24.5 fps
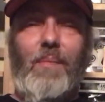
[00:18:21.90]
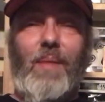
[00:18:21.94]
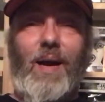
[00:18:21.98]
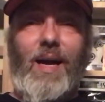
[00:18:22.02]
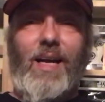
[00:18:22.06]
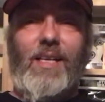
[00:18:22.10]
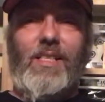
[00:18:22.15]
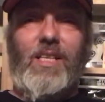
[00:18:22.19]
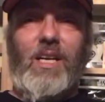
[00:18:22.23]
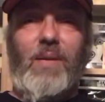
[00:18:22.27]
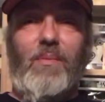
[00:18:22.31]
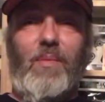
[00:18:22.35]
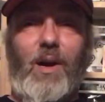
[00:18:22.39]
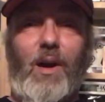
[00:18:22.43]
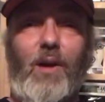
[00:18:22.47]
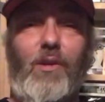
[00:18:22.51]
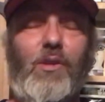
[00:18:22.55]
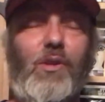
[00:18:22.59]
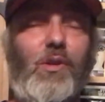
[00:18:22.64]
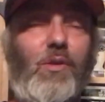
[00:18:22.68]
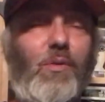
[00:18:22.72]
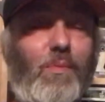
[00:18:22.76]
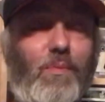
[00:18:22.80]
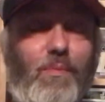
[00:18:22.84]
basketball,
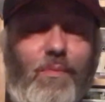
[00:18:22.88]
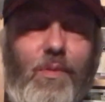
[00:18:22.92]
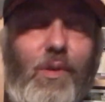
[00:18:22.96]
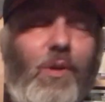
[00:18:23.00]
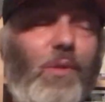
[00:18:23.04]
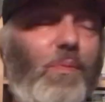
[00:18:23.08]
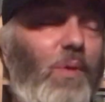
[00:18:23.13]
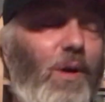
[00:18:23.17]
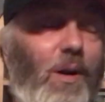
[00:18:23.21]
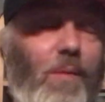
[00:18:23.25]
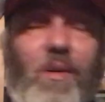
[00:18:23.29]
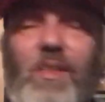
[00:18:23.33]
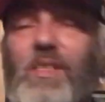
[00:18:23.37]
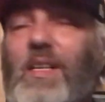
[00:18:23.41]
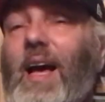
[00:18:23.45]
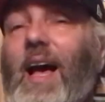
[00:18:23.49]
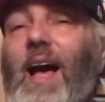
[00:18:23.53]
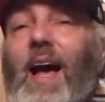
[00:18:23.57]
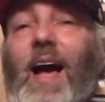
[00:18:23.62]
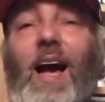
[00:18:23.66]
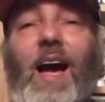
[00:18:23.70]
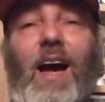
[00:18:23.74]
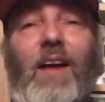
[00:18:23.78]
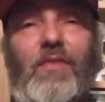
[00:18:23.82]
you pretty much
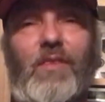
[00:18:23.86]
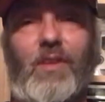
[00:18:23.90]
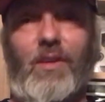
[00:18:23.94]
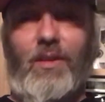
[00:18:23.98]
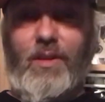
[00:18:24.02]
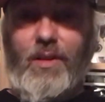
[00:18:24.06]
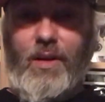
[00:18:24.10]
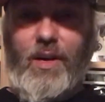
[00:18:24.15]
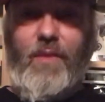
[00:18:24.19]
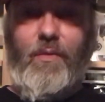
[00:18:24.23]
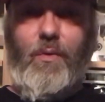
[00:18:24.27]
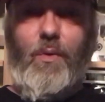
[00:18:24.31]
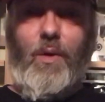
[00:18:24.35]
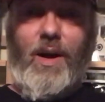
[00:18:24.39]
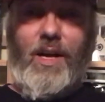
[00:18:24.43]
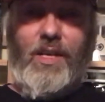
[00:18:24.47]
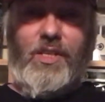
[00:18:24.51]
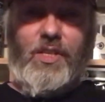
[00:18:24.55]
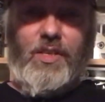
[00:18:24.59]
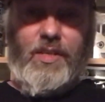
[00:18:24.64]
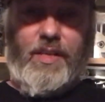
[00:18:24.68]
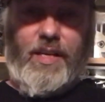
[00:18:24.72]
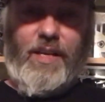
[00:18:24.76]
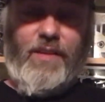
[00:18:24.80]
have to love
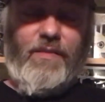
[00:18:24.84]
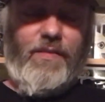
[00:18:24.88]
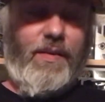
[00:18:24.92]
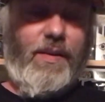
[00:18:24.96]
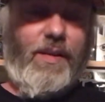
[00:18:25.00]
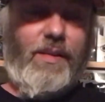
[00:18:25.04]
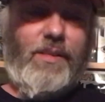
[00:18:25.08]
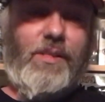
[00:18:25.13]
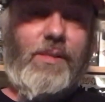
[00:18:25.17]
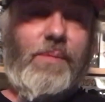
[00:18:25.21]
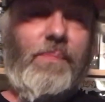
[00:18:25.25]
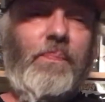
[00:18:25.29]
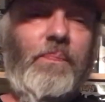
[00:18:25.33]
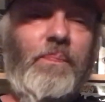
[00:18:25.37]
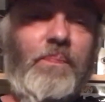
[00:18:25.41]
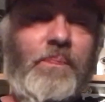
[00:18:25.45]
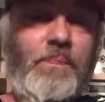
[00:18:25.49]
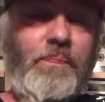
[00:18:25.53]
watching defense.